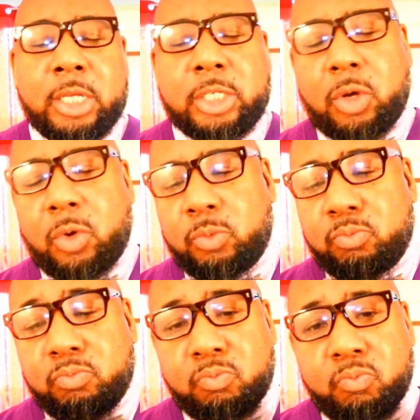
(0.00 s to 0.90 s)
So
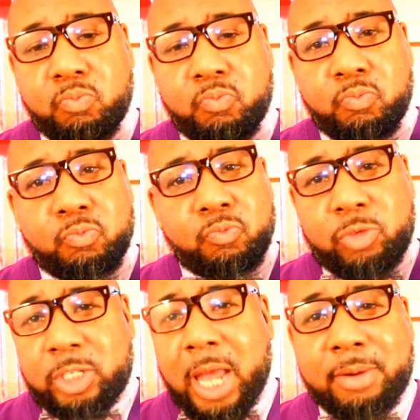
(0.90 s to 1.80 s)

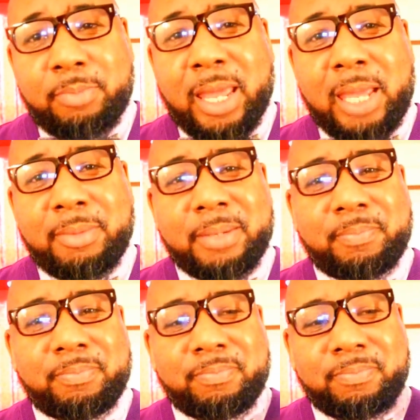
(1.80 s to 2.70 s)
stop the blaming.